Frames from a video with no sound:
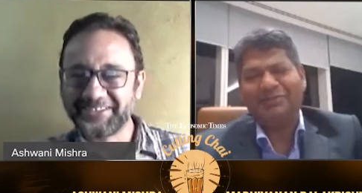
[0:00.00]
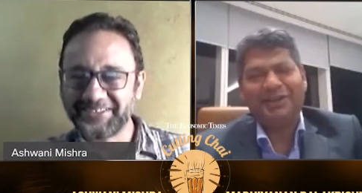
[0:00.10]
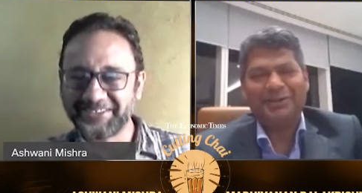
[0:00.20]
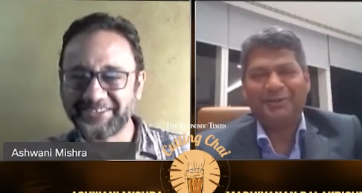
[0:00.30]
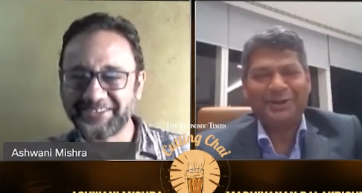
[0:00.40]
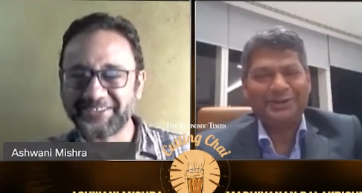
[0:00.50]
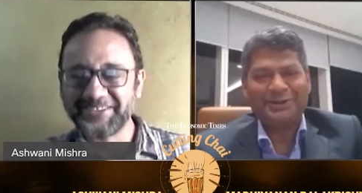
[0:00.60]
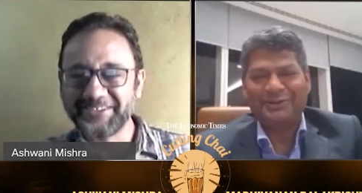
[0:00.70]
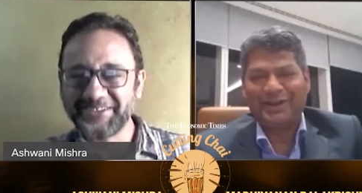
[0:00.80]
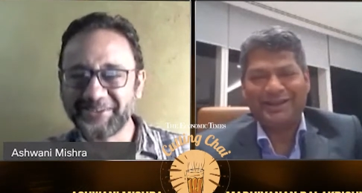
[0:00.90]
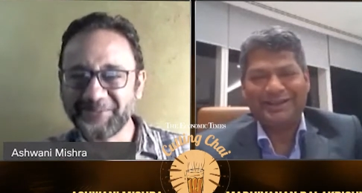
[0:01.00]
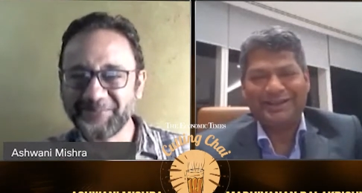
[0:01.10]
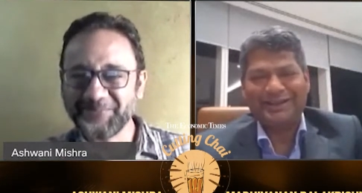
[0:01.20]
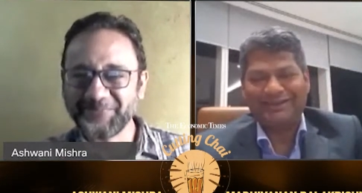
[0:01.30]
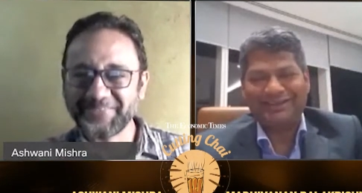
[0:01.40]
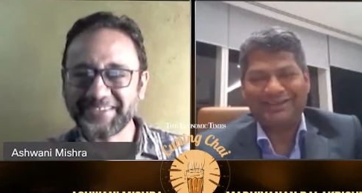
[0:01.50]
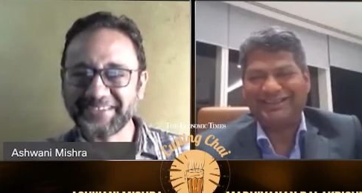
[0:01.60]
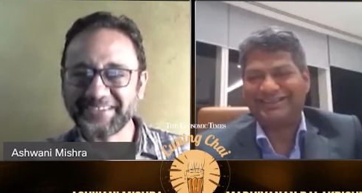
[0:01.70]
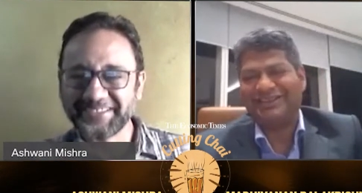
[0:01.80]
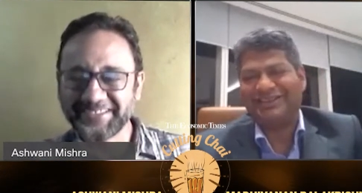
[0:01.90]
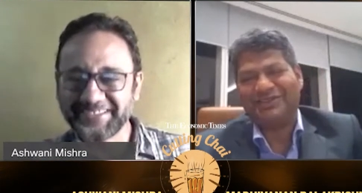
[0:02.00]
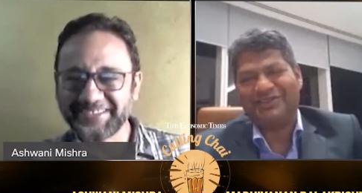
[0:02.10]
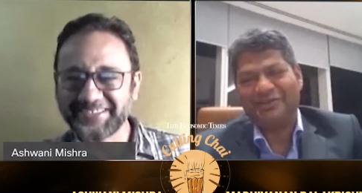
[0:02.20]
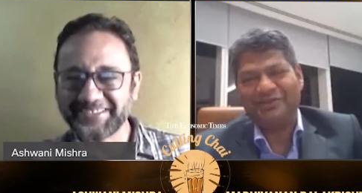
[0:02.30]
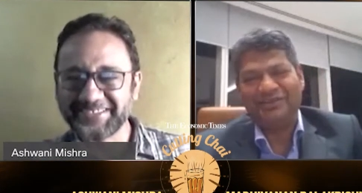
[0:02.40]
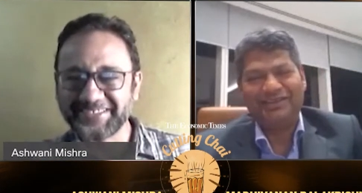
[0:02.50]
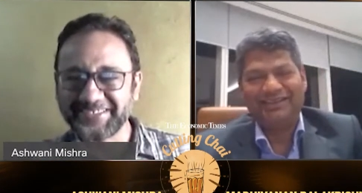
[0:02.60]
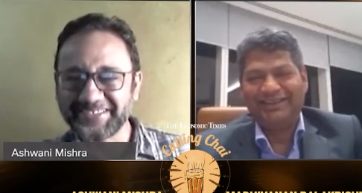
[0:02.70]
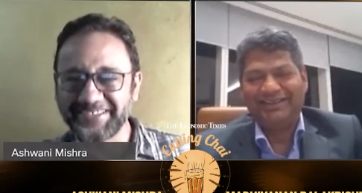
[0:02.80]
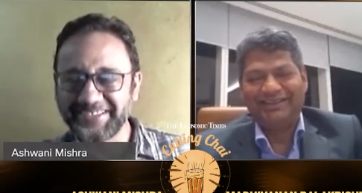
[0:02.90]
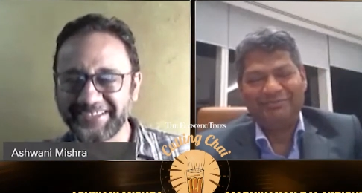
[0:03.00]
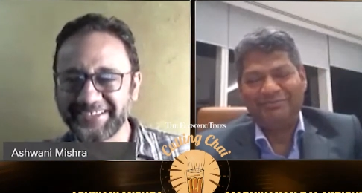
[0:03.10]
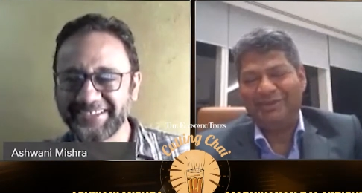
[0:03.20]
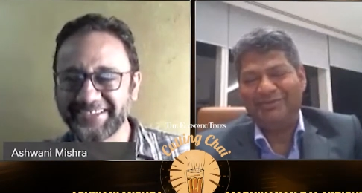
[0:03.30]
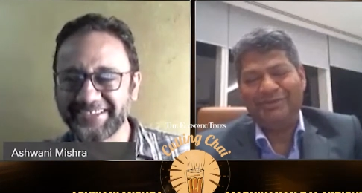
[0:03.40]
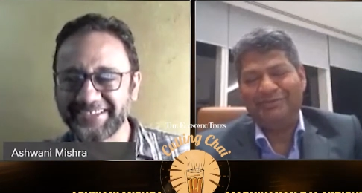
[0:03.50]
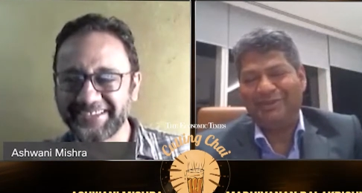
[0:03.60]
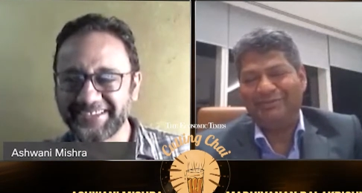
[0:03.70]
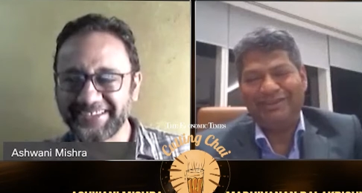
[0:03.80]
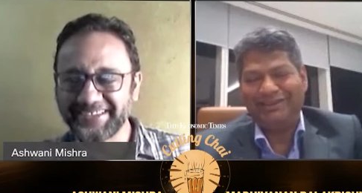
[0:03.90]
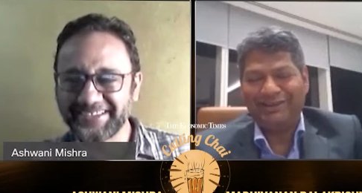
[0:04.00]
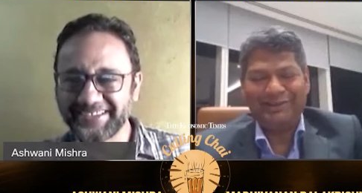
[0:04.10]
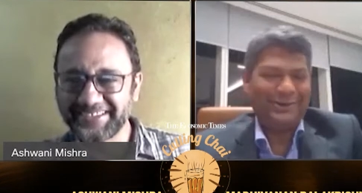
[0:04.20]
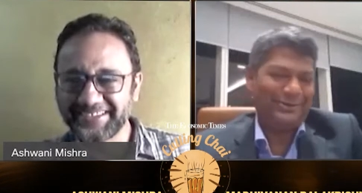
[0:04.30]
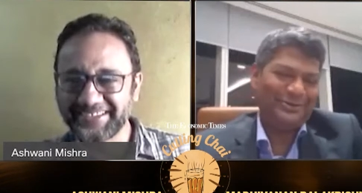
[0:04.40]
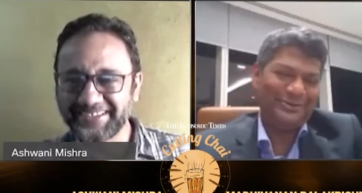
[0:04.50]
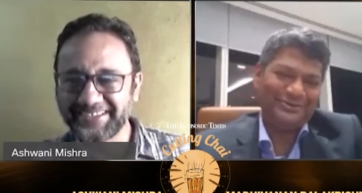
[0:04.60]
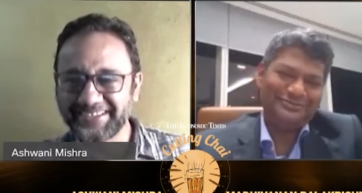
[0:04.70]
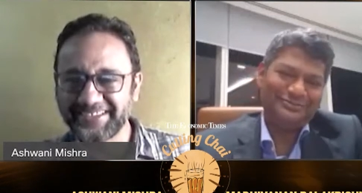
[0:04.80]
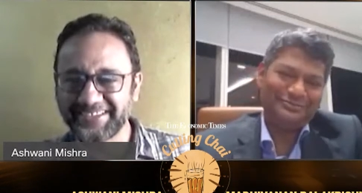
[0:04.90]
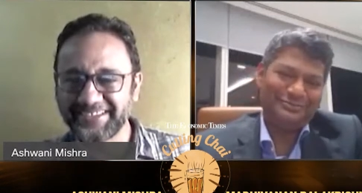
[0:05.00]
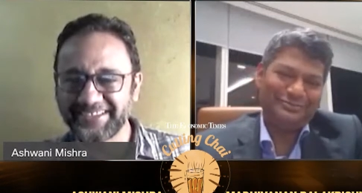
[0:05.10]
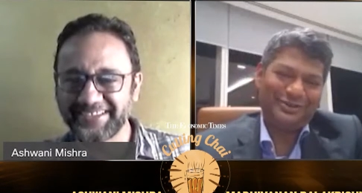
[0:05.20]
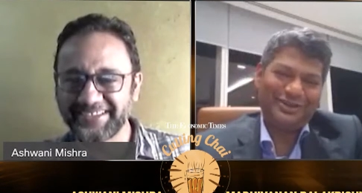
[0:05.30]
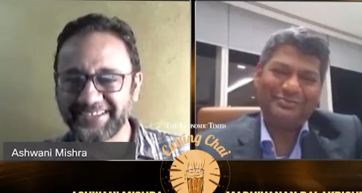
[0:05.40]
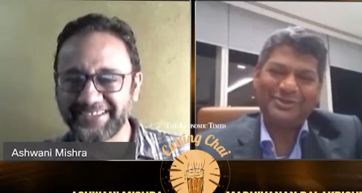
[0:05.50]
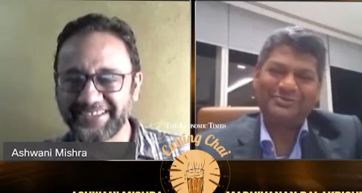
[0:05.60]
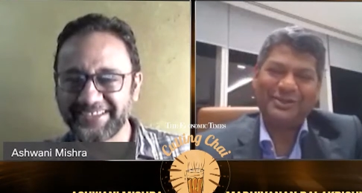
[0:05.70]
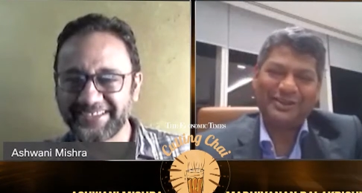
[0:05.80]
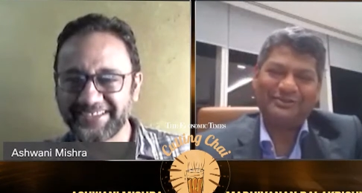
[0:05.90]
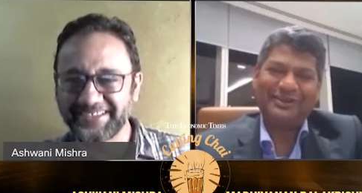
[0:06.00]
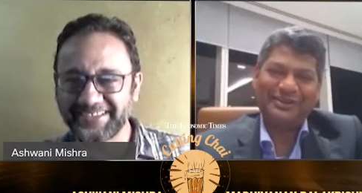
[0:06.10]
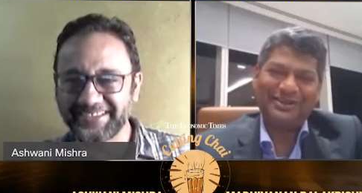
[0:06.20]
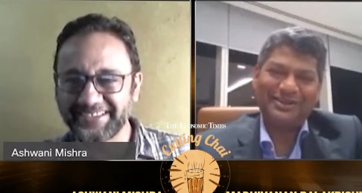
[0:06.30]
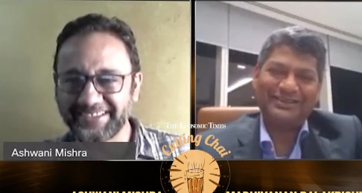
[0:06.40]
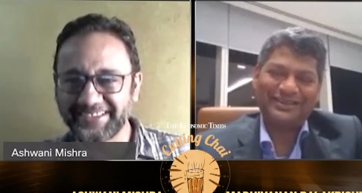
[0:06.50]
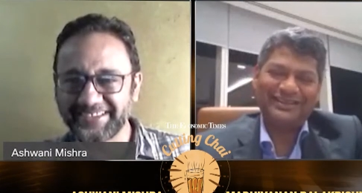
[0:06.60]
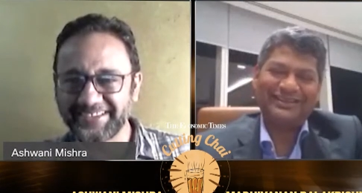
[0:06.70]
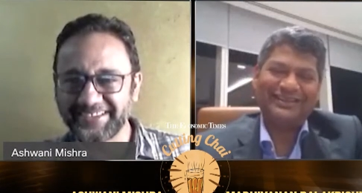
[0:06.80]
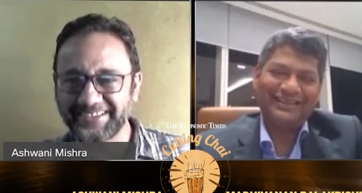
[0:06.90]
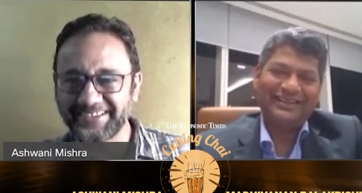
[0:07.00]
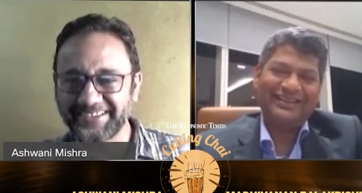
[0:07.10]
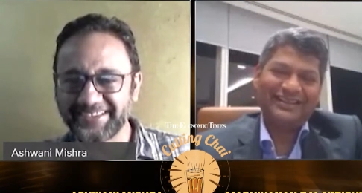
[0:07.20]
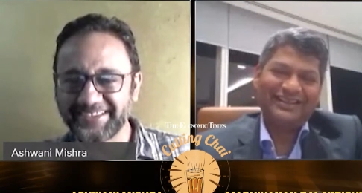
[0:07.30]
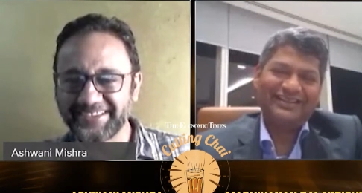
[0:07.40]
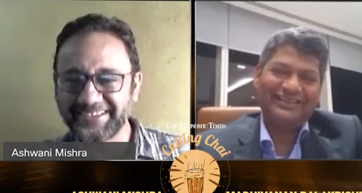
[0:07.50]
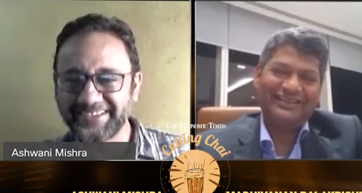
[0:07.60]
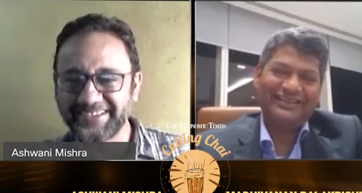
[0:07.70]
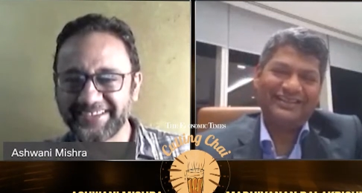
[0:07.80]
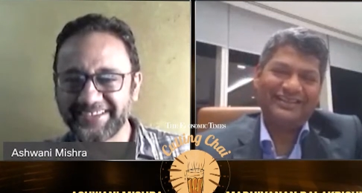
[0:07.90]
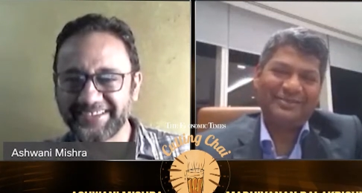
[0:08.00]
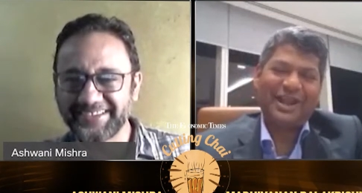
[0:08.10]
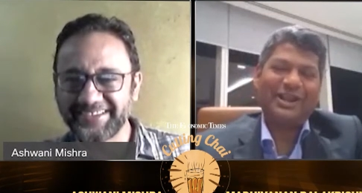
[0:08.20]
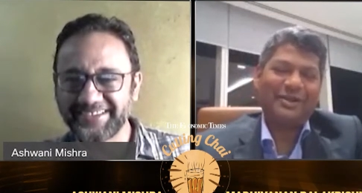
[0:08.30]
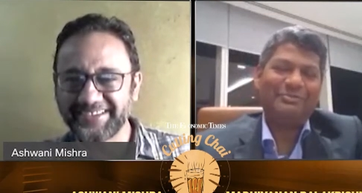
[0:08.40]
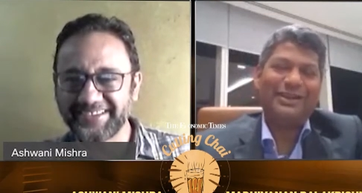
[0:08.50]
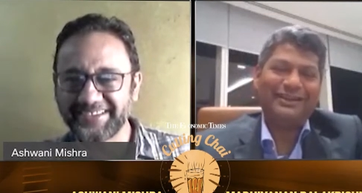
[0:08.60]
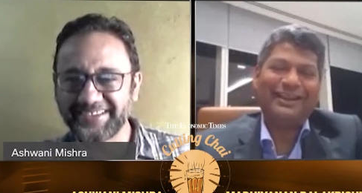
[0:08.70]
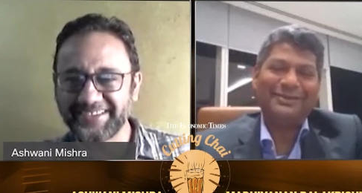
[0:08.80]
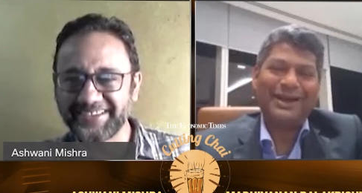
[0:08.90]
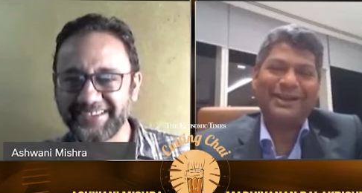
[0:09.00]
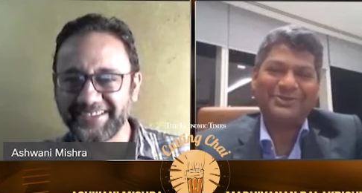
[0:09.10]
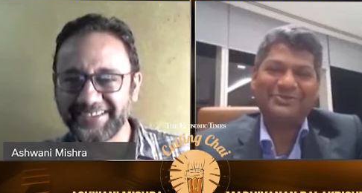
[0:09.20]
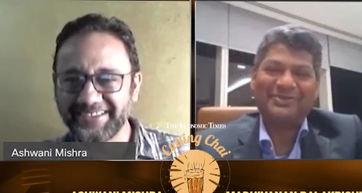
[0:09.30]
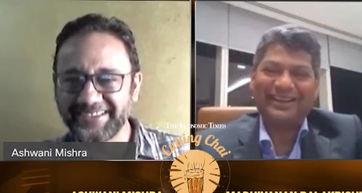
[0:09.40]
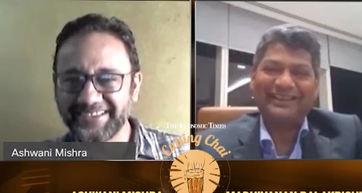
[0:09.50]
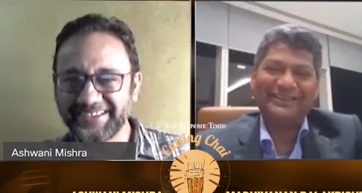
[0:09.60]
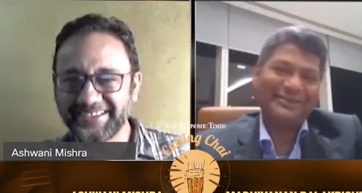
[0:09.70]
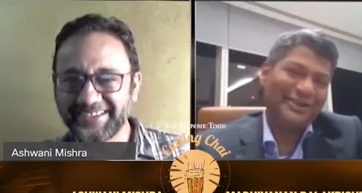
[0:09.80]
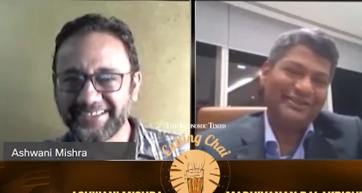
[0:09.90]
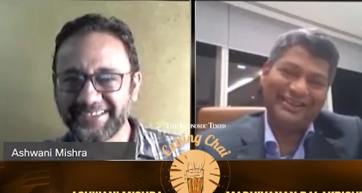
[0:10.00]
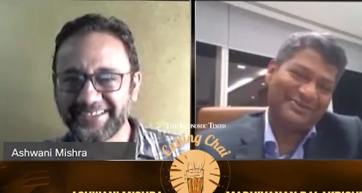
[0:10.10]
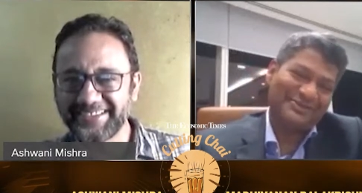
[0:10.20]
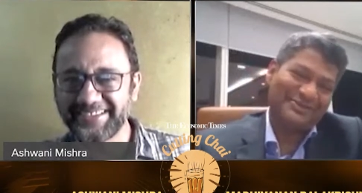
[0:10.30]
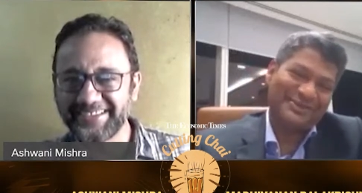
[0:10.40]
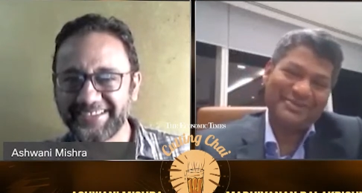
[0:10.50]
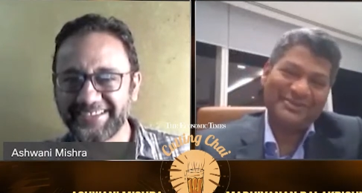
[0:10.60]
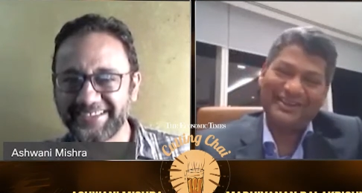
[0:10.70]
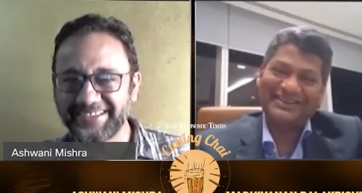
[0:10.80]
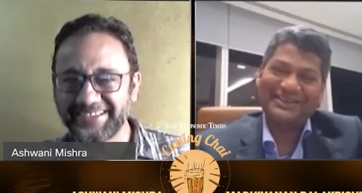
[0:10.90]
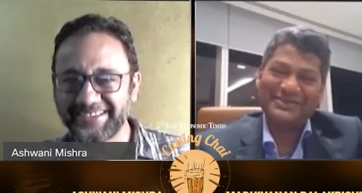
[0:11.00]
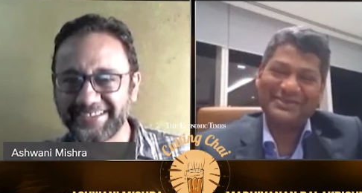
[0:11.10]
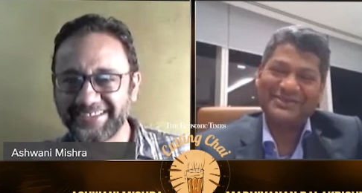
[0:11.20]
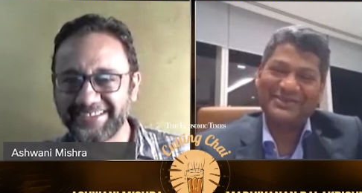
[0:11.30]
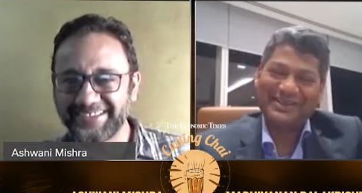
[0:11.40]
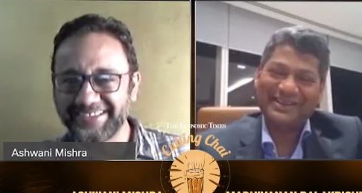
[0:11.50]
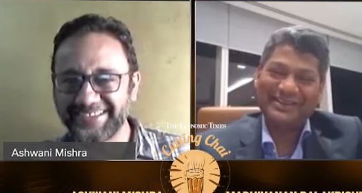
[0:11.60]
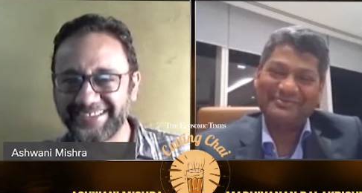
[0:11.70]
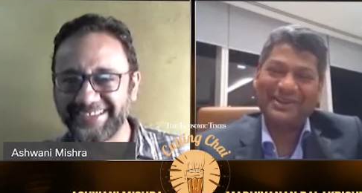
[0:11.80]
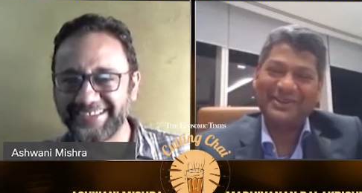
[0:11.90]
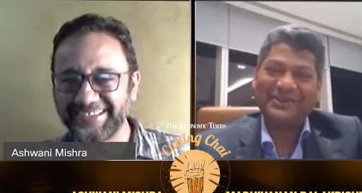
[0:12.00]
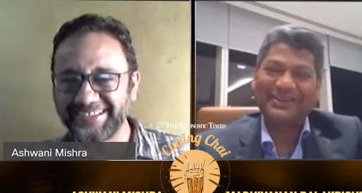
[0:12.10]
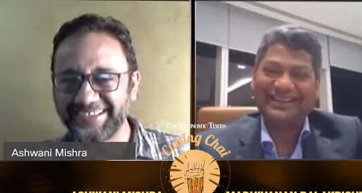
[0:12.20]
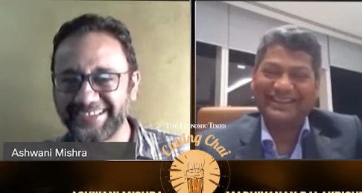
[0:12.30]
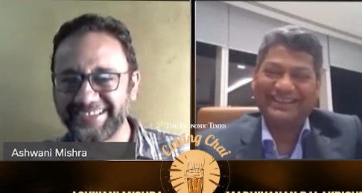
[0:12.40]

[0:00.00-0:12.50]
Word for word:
Speaker 1: attempted it once or twice, but it's just that the schedule maybe maybe I need to put in much more effort, but uh, uh, but I but I managed to play reasonably well. That's what my friends tell me, so I think I'm pretty okay.